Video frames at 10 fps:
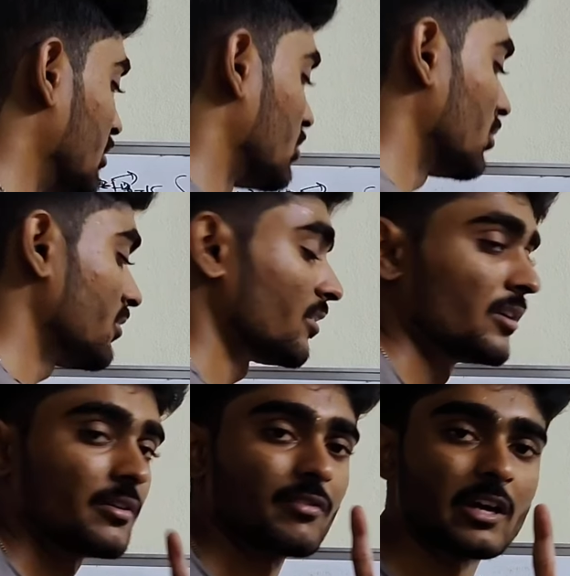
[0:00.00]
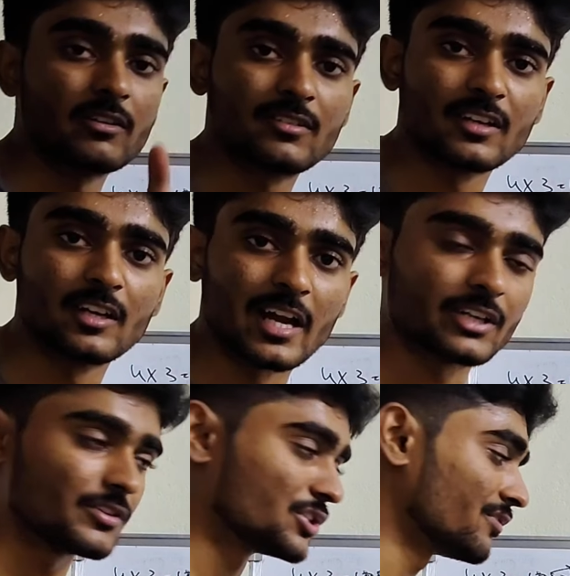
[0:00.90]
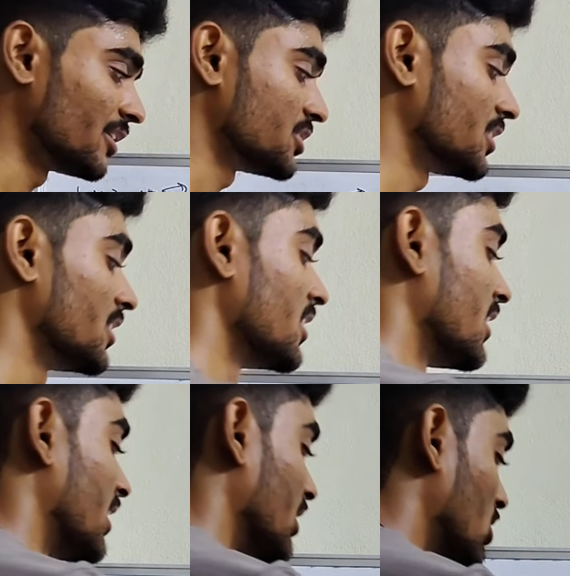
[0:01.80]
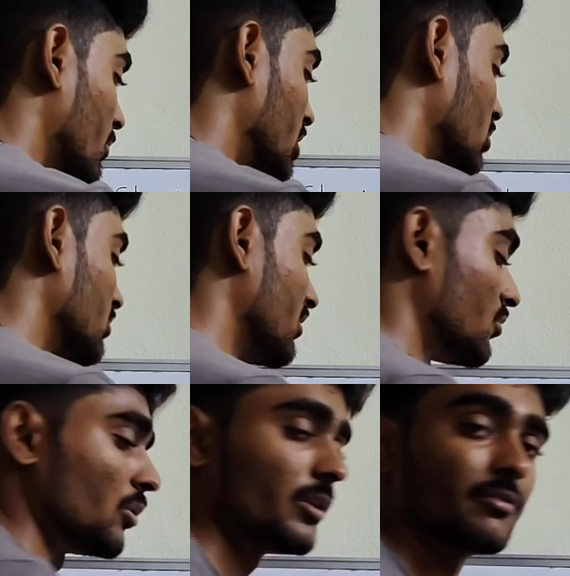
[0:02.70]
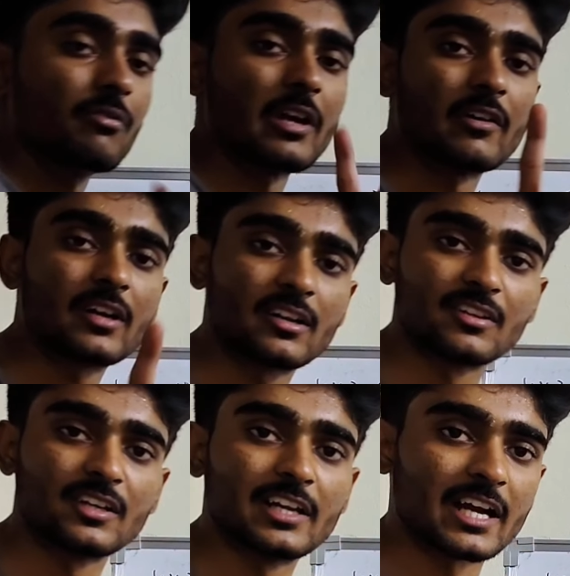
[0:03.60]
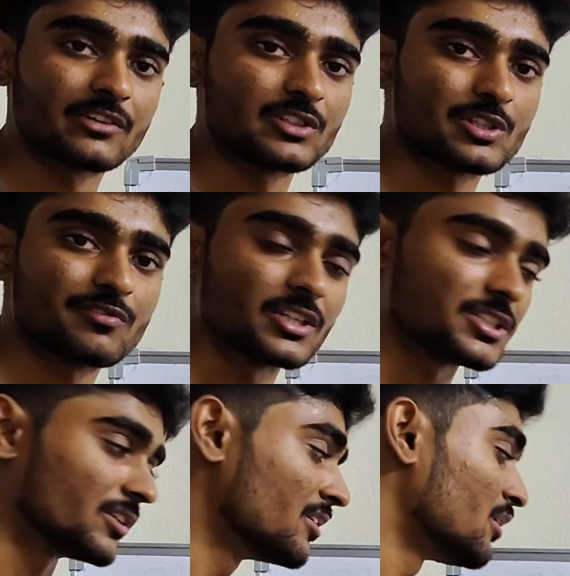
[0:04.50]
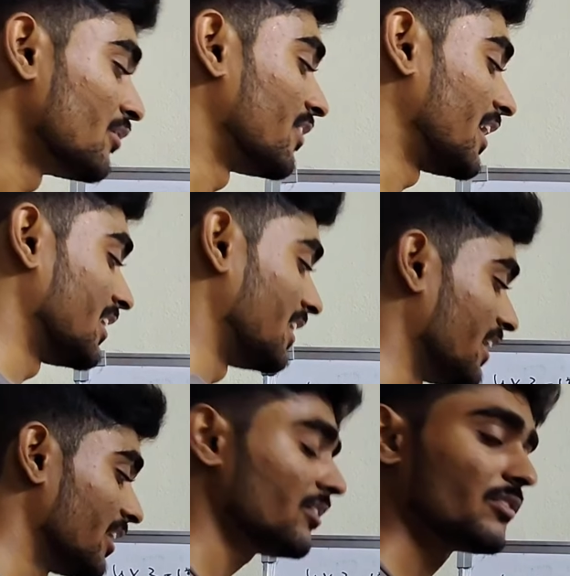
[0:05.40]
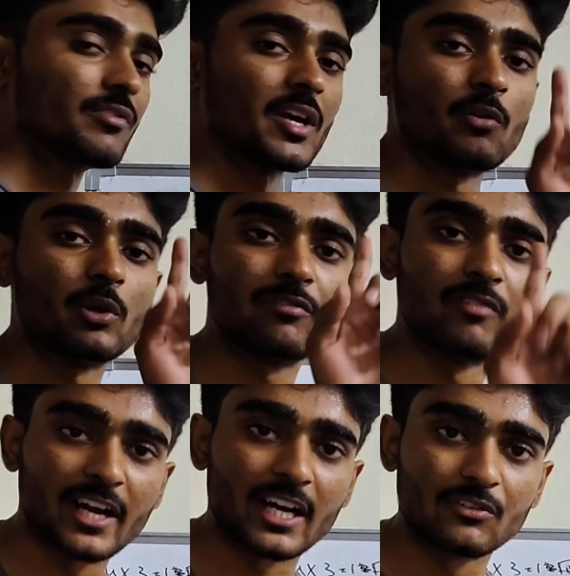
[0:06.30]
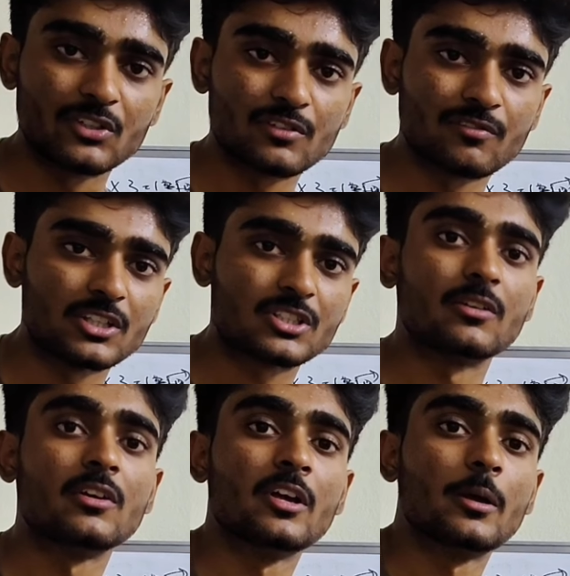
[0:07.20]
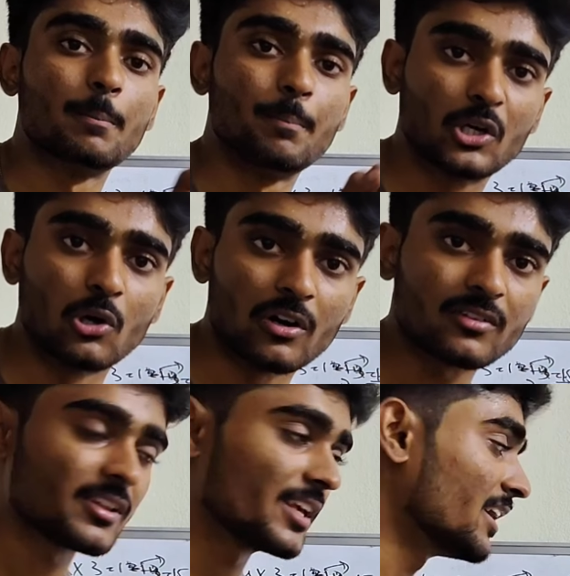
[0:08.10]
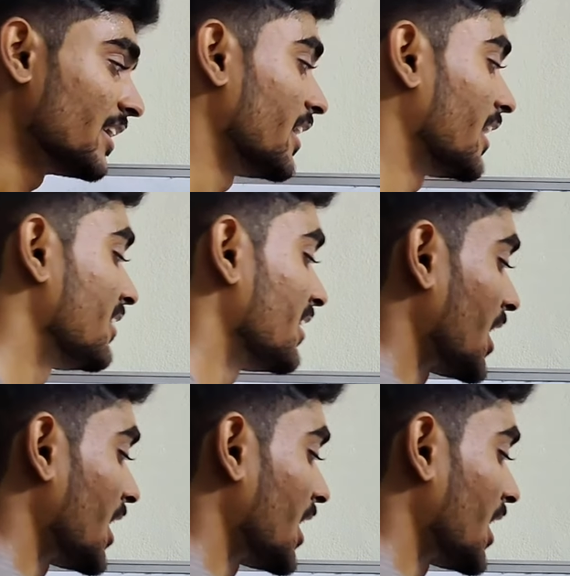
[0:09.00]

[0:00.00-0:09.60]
these nodes we have single activation function. In common to this node we have single activation function. For a layer we have only one activation function, because at the